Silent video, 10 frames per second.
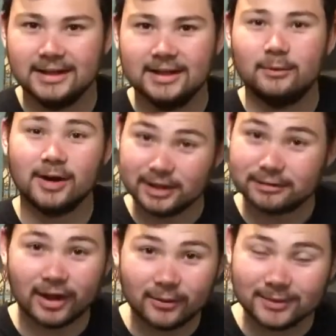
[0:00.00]
we're gonna
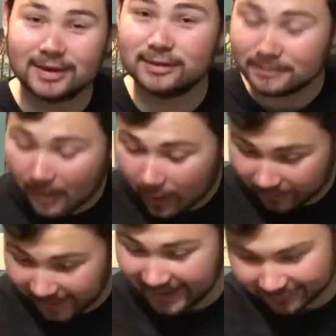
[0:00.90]
start with the small
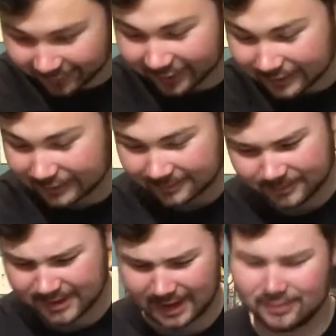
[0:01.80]
thing
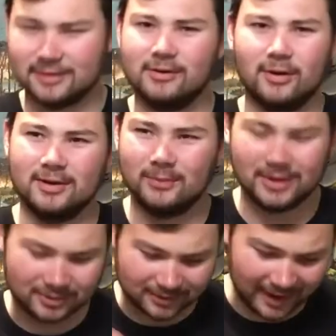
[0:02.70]
first. That was a really
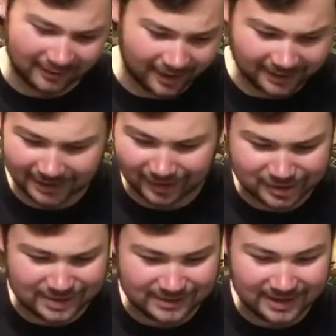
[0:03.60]
weird thing right there I
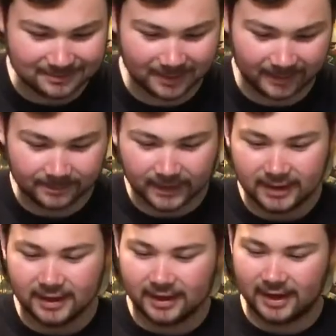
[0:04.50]
just did, but
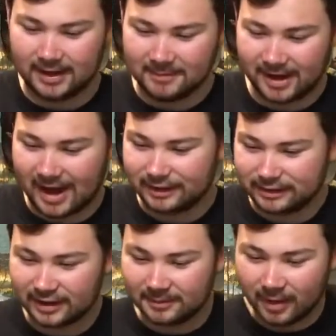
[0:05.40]
I got
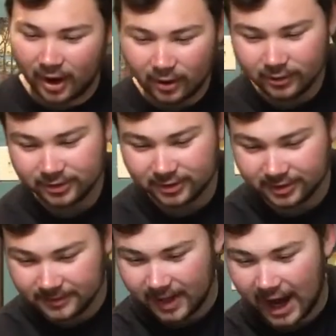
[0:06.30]
some
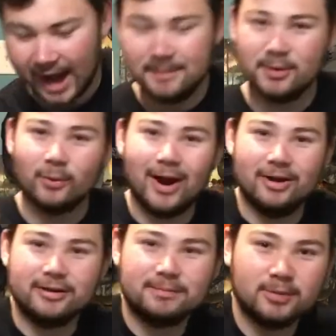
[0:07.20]
Owner
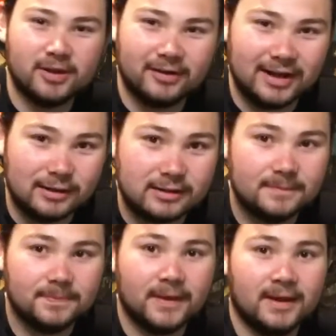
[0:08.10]
Hyperwire split rings.
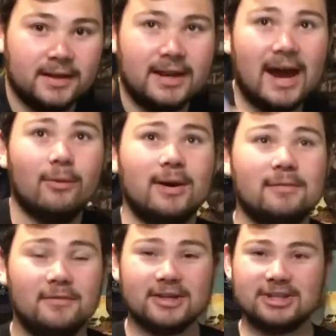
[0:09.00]
Now, when
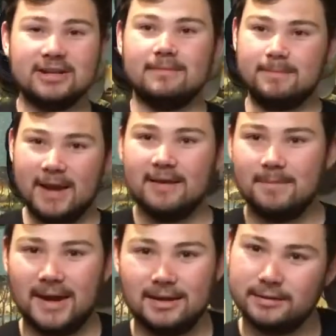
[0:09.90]
I'm fishing big
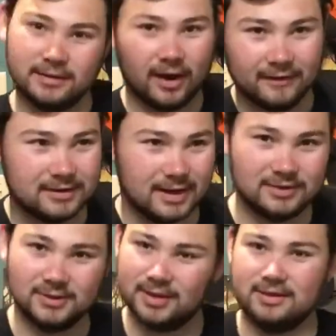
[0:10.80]
baits, and obviously
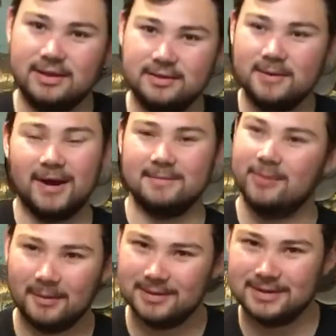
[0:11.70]
that's what this is, you
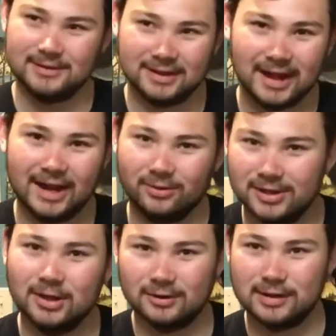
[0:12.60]
probably see with the title, you
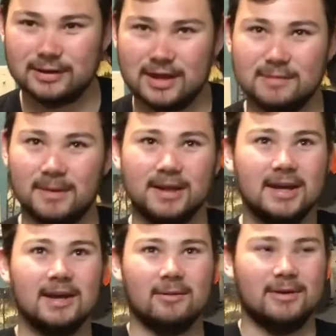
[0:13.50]
know what this is, but
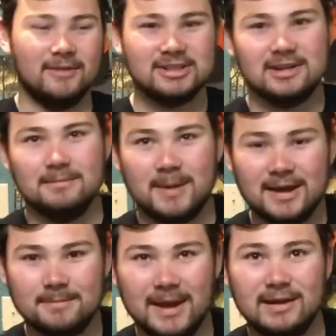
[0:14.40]
when I'm fishing
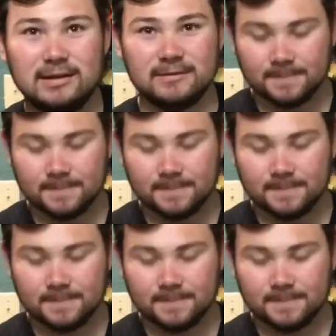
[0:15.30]
big baits,